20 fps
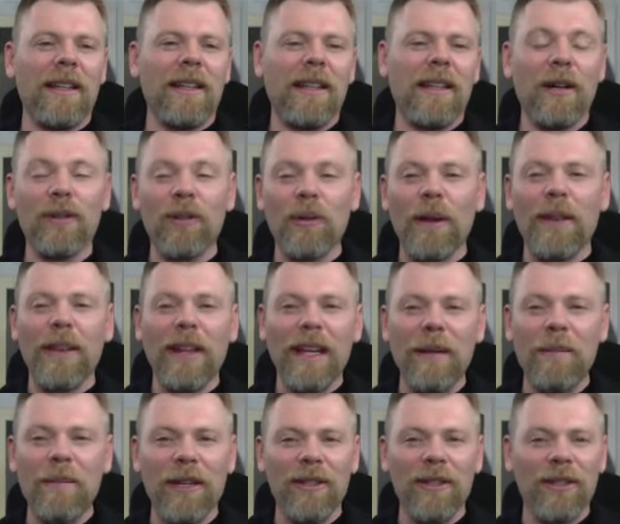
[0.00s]
And that was the way that
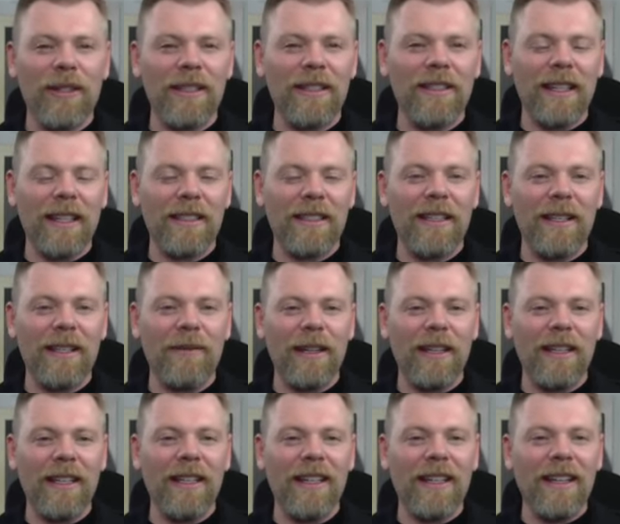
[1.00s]
he measured his
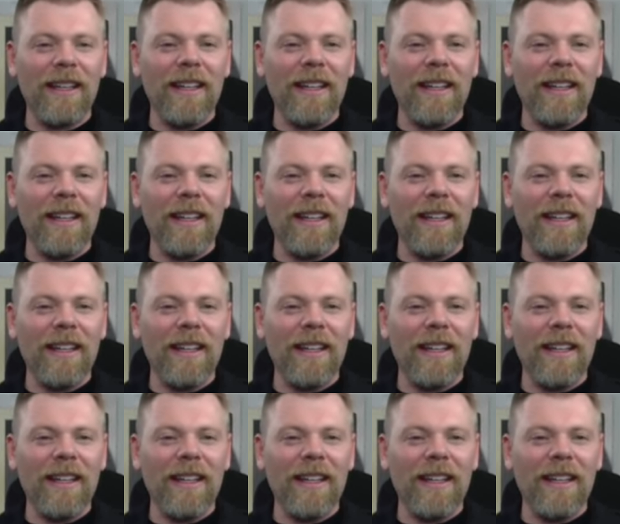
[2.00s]
activity.